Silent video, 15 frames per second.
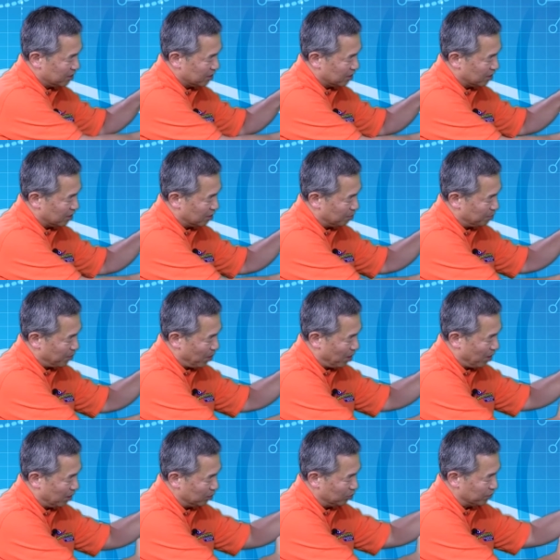uh,
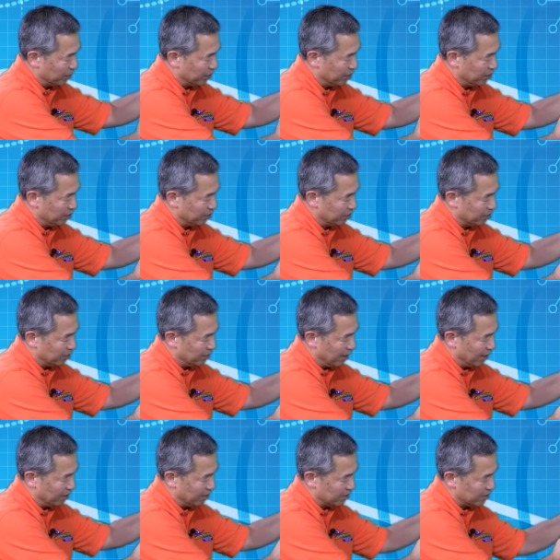ball over here
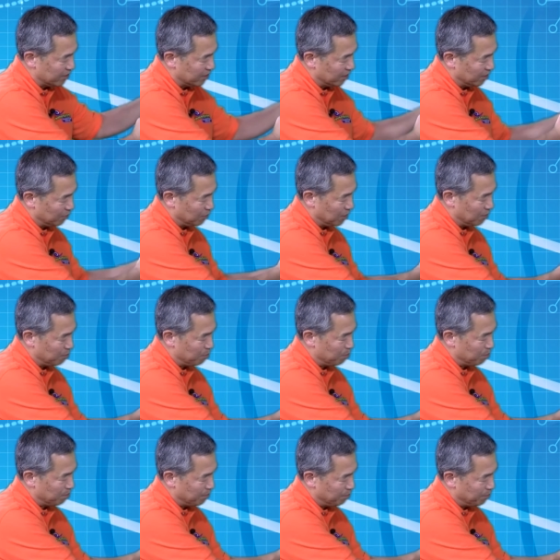that is uh,
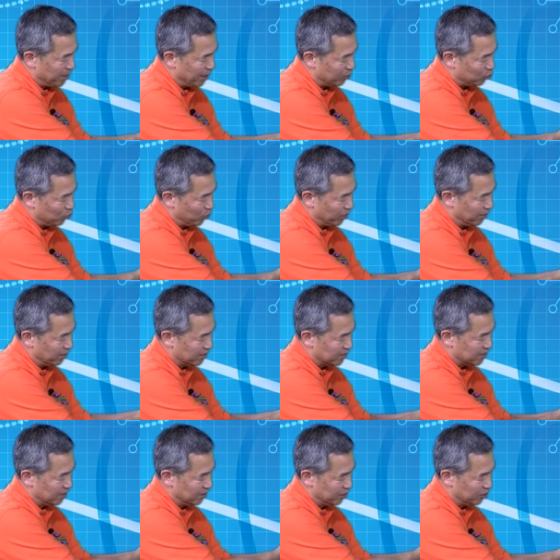met with
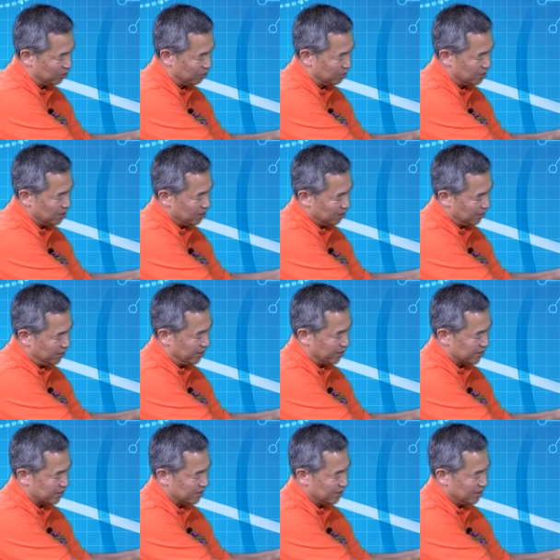this uh, little
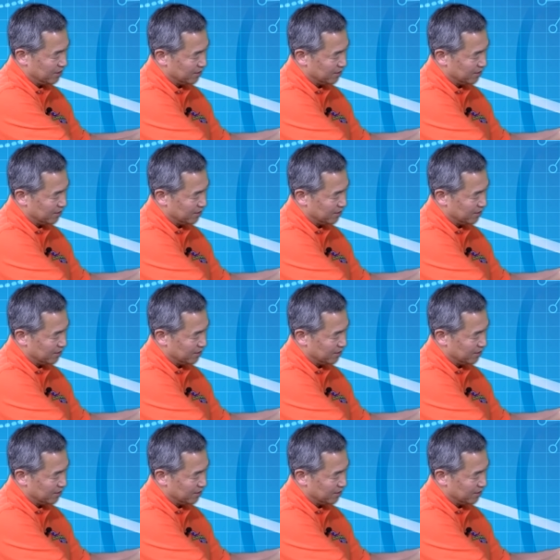disc.